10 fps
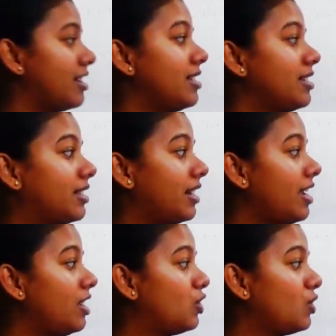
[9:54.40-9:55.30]
is 3
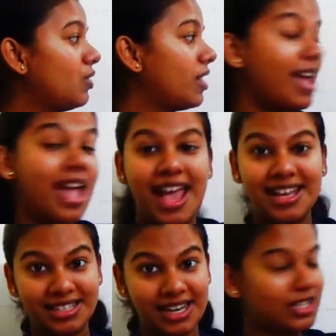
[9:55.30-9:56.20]
into x
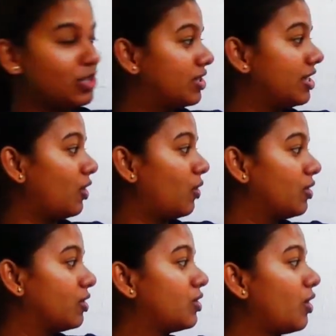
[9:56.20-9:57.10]
raised to 0.
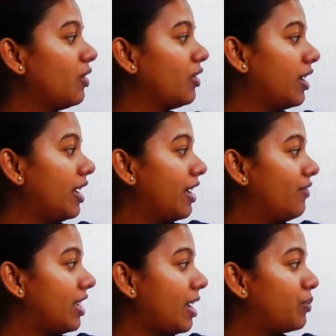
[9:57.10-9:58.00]
So we
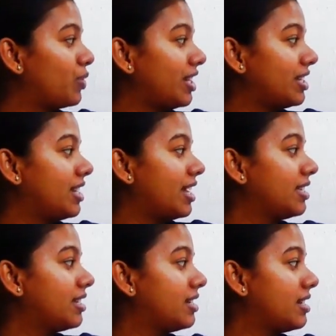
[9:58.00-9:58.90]
can put it
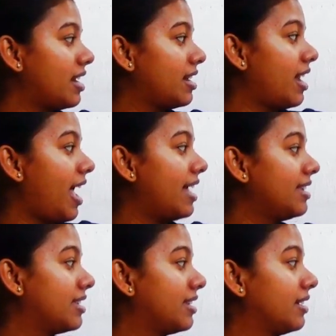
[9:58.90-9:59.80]
just
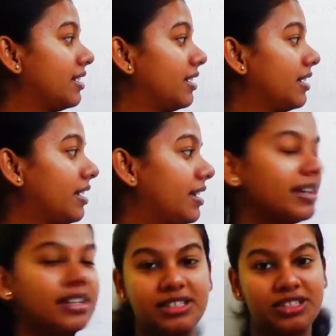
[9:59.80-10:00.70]
as
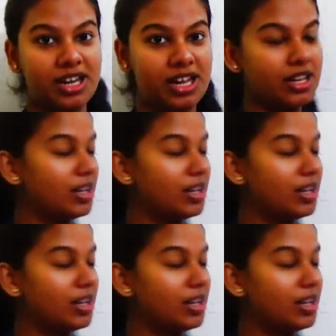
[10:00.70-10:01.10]
3.